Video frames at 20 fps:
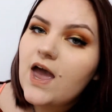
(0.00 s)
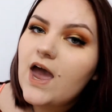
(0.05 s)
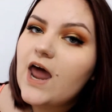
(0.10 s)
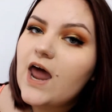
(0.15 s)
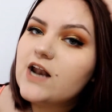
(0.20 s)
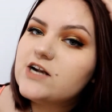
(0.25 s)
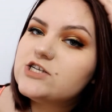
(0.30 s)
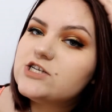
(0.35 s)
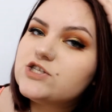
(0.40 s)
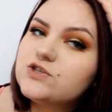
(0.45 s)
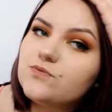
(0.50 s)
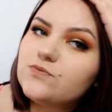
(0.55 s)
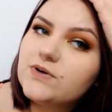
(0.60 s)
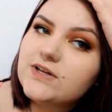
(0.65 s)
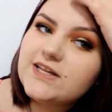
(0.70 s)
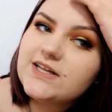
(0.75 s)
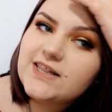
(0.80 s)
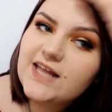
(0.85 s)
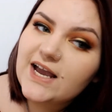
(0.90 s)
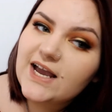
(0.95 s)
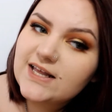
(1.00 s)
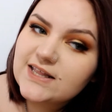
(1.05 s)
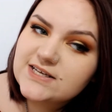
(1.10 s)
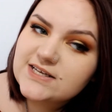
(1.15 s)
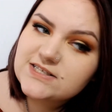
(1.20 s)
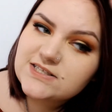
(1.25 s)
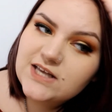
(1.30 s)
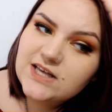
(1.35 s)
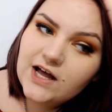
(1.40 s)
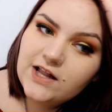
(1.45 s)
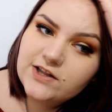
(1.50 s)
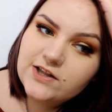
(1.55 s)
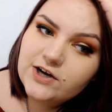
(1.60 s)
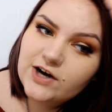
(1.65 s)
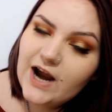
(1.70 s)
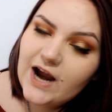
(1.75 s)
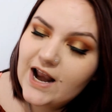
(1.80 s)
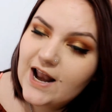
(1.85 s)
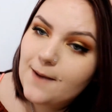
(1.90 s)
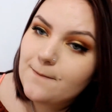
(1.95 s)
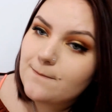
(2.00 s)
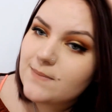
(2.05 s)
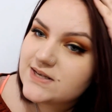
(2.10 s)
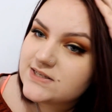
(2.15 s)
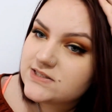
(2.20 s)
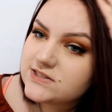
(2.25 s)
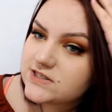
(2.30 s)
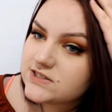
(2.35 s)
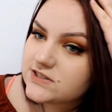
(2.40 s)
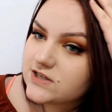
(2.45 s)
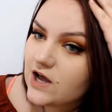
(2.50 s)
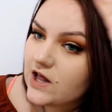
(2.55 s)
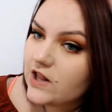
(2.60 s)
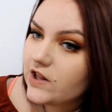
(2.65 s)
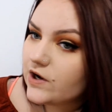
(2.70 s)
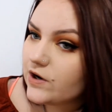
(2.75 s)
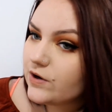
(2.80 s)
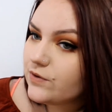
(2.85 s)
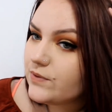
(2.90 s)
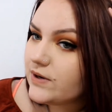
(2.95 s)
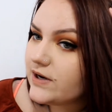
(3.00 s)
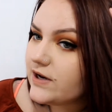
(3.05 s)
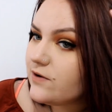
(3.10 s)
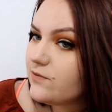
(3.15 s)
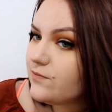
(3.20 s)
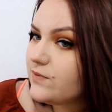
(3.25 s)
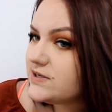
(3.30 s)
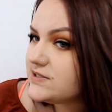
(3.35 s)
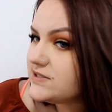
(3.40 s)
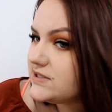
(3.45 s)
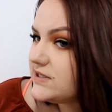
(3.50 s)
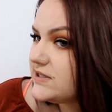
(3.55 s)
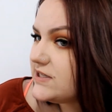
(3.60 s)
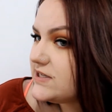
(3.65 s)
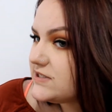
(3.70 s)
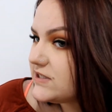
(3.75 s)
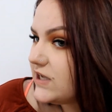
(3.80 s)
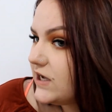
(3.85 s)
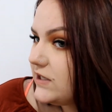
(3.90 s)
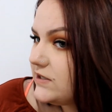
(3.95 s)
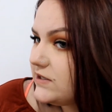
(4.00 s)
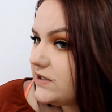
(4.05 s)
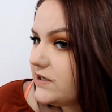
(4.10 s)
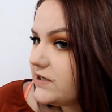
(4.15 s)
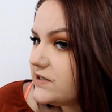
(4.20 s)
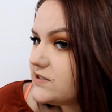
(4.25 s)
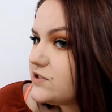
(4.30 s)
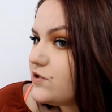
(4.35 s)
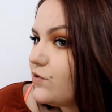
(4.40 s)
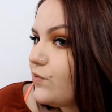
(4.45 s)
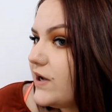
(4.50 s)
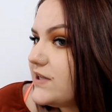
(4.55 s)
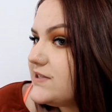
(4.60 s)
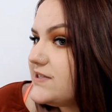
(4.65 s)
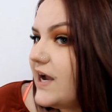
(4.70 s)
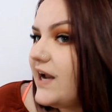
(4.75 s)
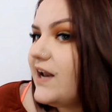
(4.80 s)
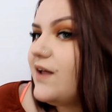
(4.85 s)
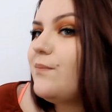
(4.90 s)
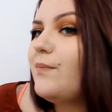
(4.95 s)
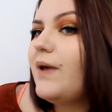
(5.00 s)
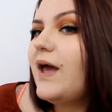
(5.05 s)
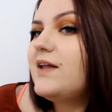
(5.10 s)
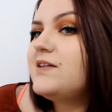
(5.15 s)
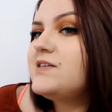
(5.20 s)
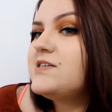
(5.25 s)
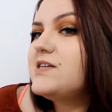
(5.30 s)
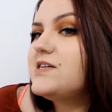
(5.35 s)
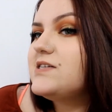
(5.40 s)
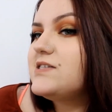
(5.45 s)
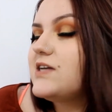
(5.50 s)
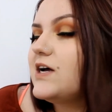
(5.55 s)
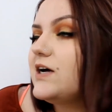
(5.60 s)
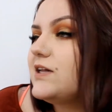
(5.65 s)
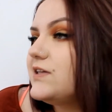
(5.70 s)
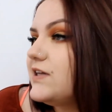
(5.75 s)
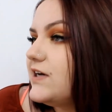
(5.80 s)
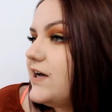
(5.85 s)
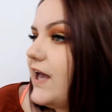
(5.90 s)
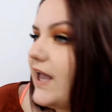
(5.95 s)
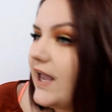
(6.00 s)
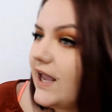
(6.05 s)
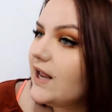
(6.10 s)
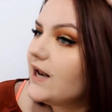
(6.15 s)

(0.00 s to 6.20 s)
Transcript: And I just really like this color, and I missed this color when it wasn't this color, so I dyed it back to this color,